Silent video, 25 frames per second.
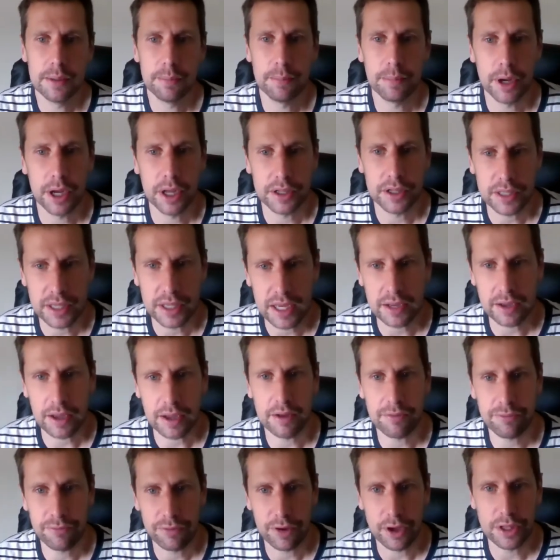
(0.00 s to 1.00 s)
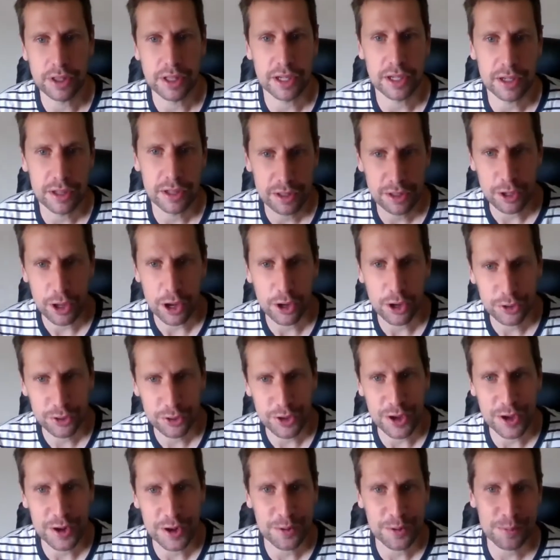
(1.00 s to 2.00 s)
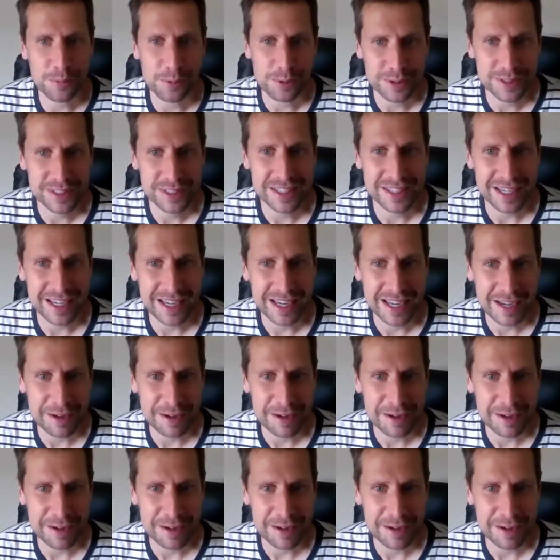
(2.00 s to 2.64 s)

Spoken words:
but I found that lockdown almost